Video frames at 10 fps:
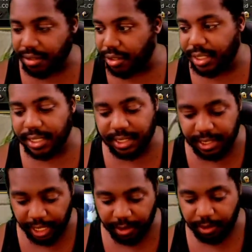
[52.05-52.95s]
You can just
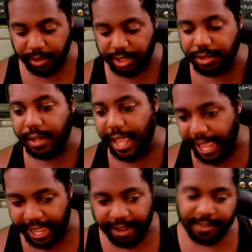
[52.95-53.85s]
state what you
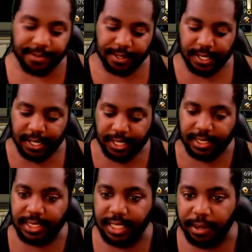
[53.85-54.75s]
have.
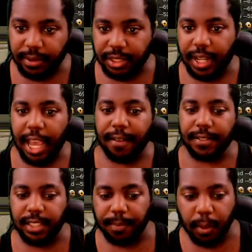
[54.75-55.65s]
Just state what you have.
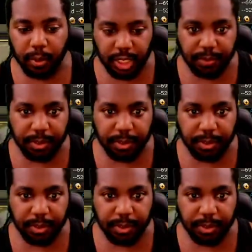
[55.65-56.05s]
Some people just